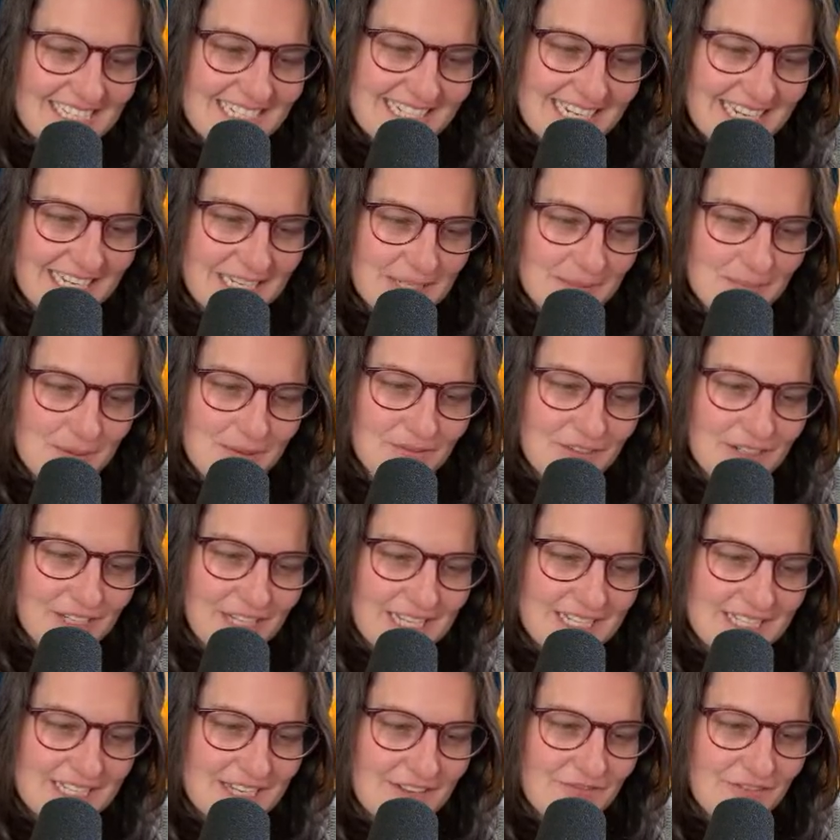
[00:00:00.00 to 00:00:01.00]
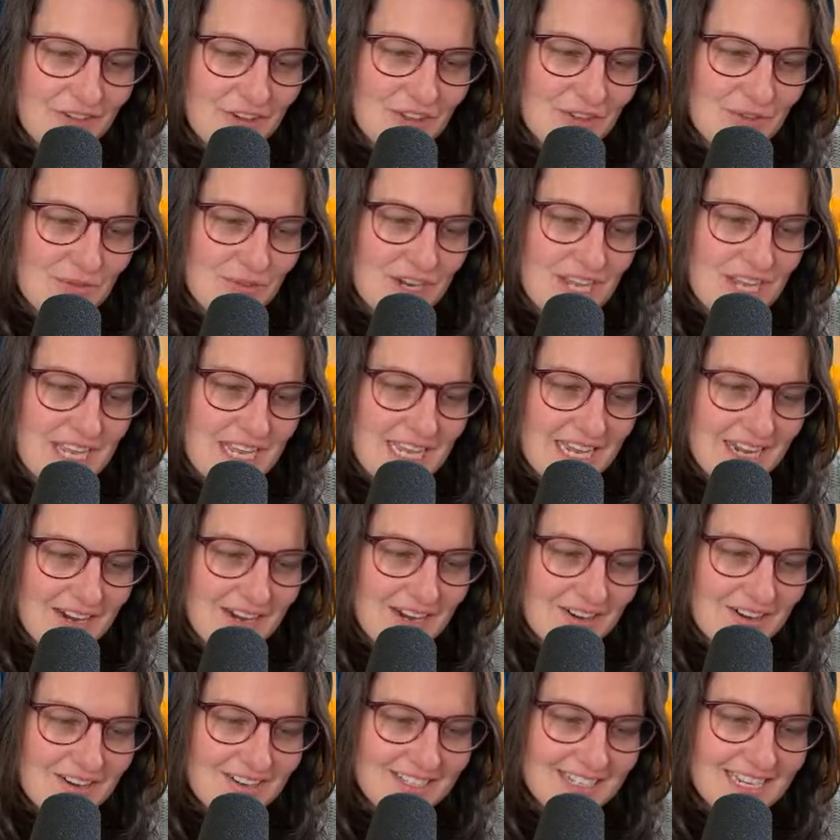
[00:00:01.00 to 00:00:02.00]
Dan's been freelancing for 3
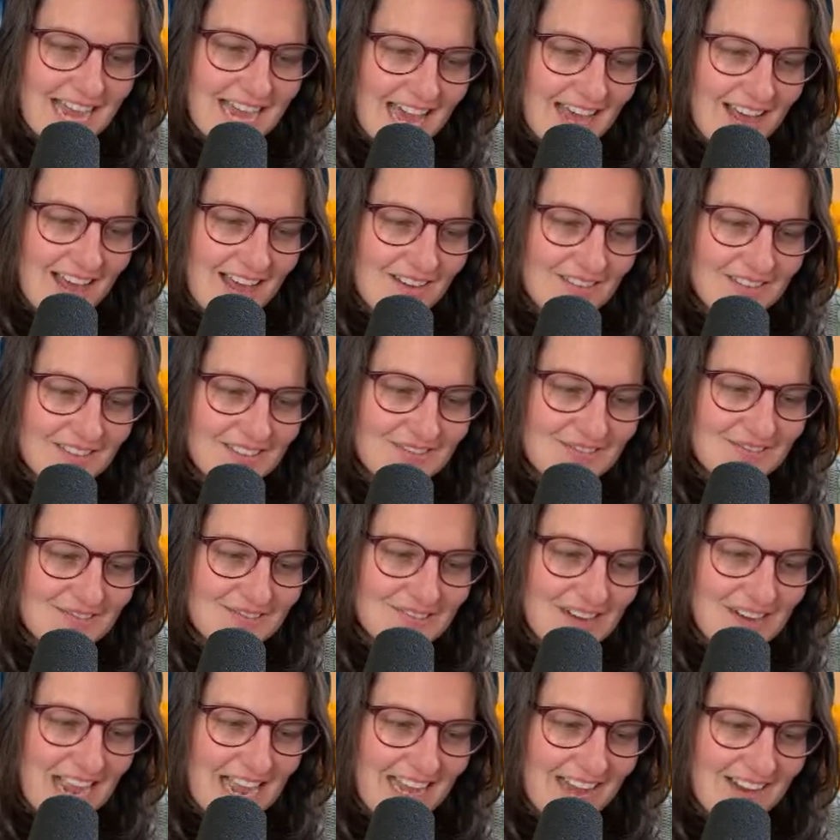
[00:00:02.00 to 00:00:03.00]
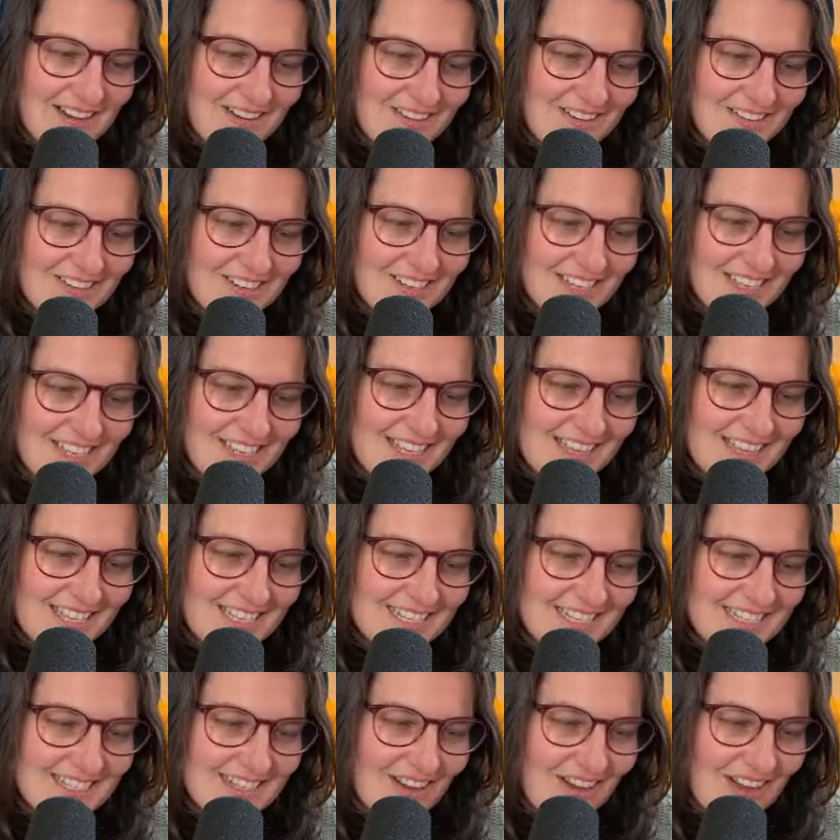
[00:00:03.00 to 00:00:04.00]
years now. Wow.
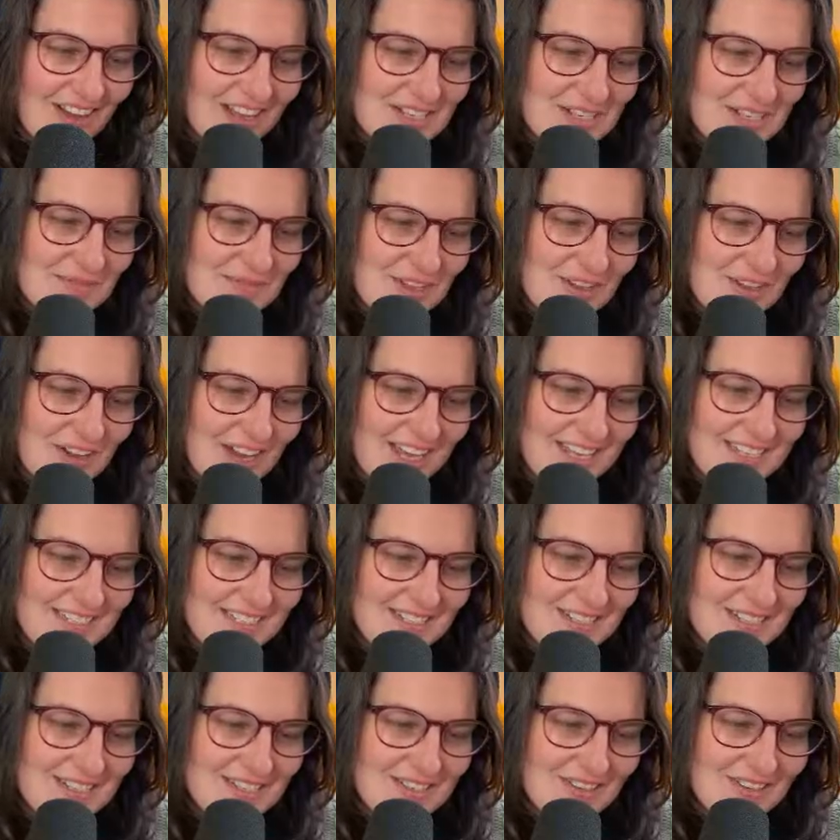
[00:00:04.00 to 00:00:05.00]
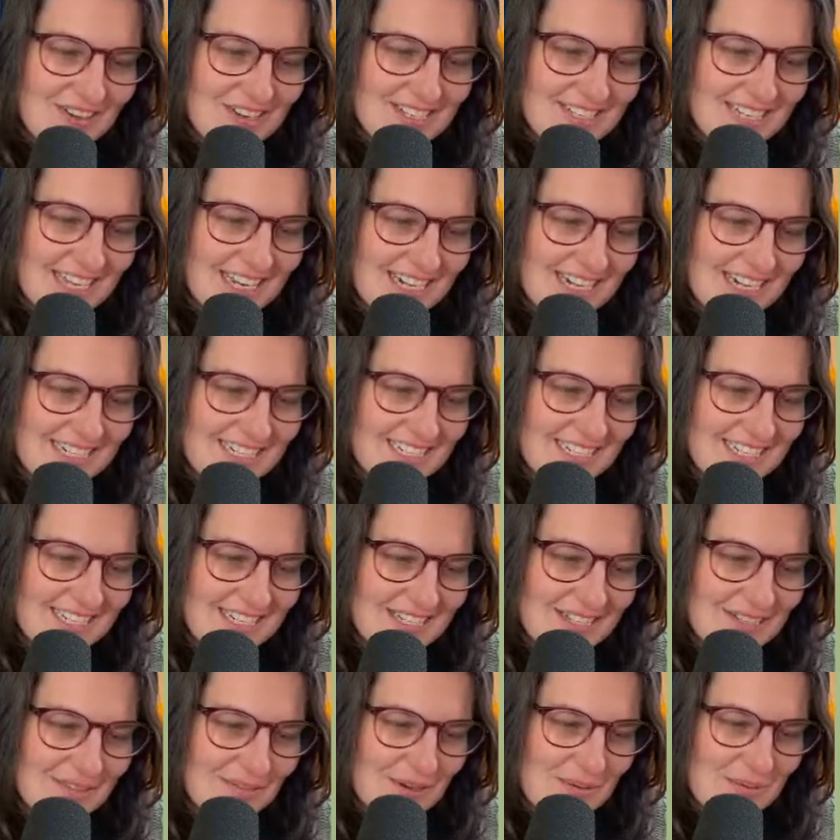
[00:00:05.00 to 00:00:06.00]
This is awesome, you guys. It's so exciting to see
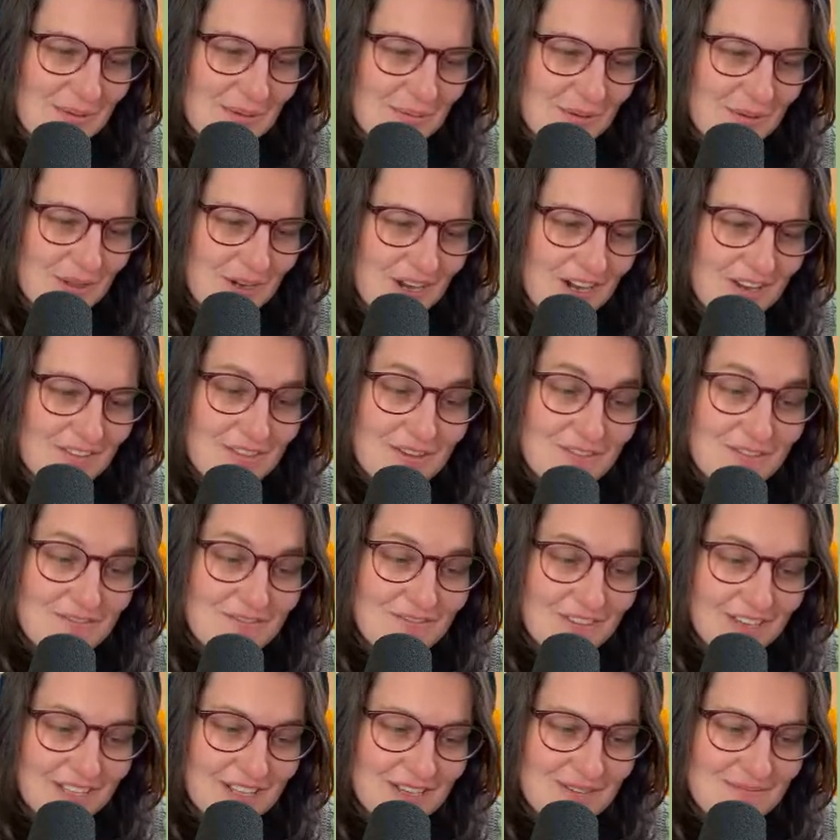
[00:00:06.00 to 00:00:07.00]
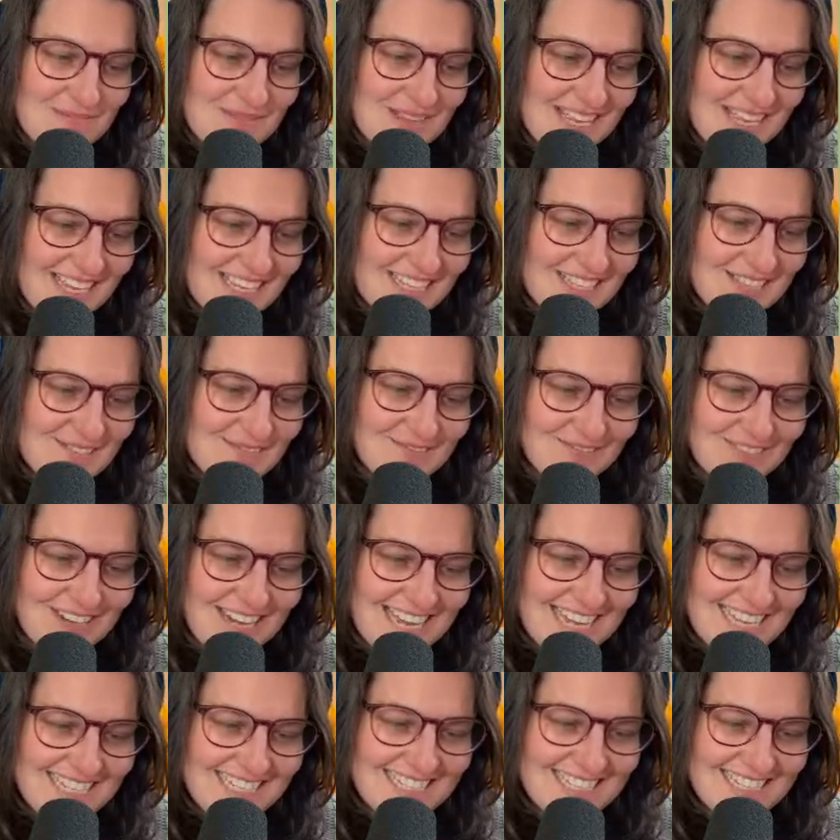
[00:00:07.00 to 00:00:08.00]
so many people here. The Philippines,
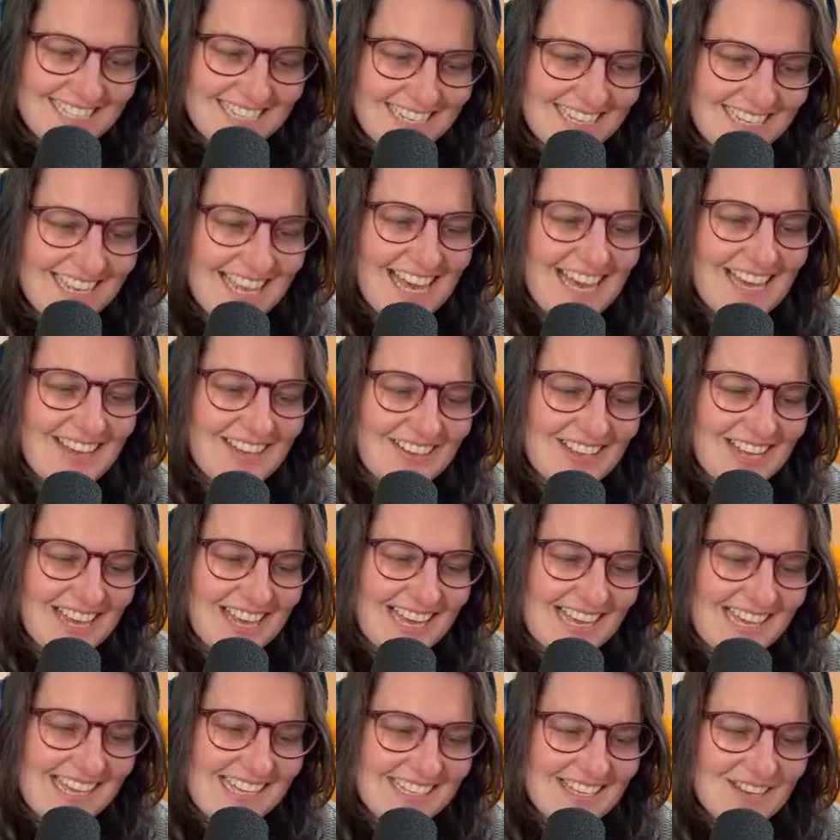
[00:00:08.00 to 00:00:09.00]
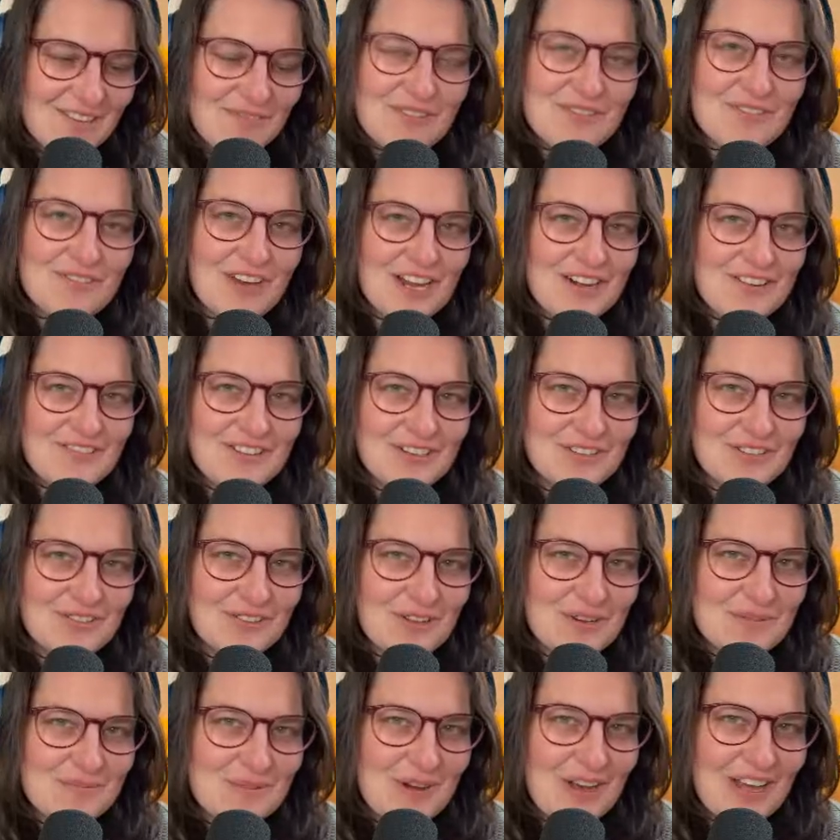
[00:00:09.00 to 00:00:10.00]
what? Hell yeah. We've got a real
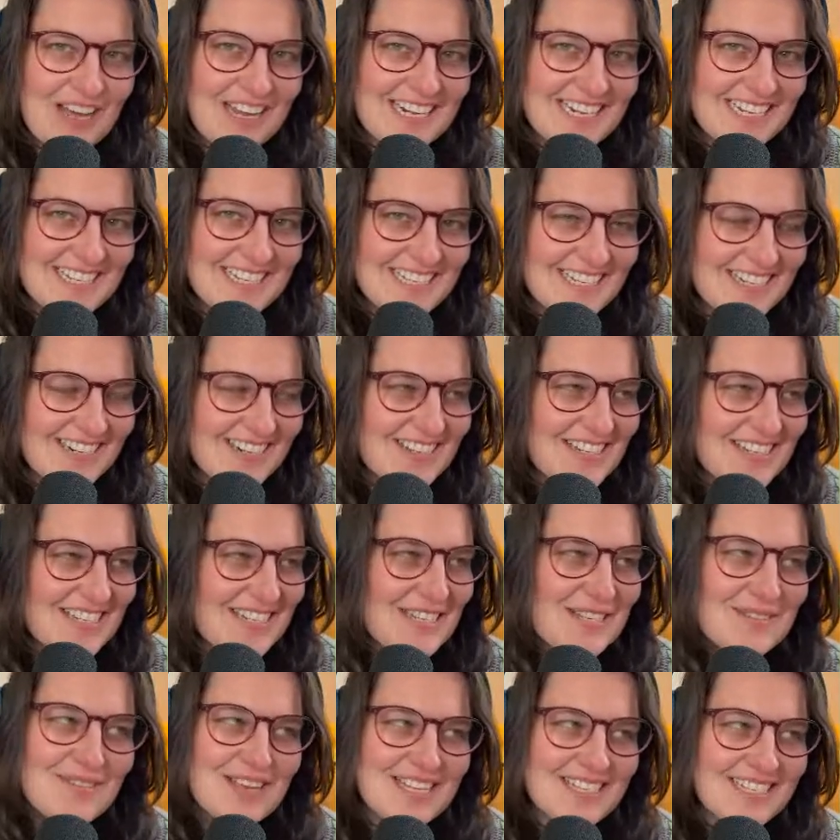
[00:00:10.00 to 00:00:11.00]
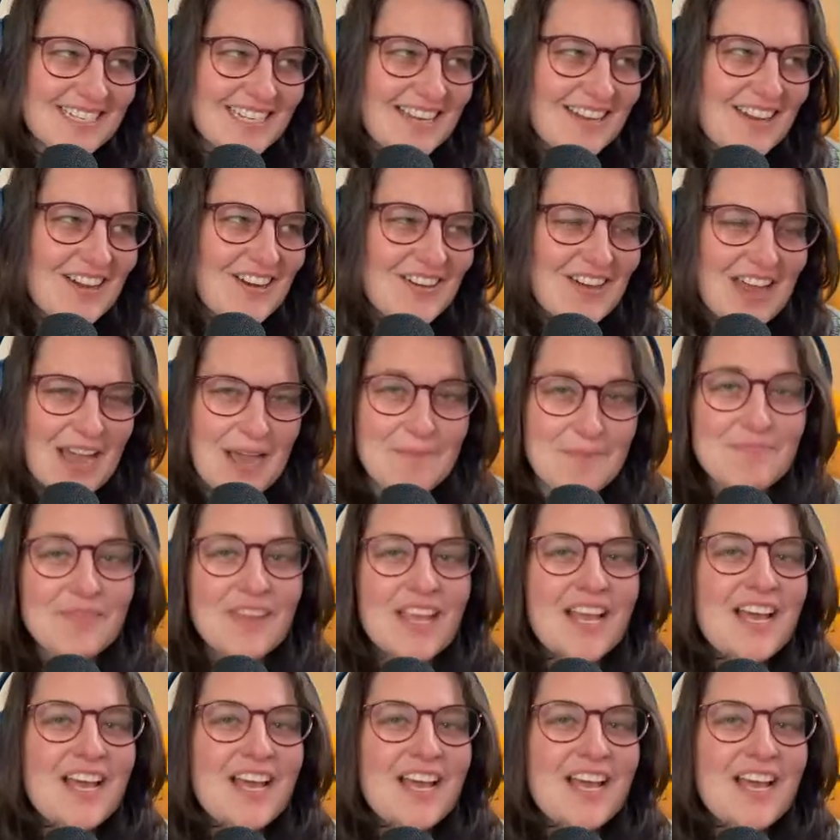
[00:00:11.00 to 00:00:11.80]
global audience here. This is amazing. Okay.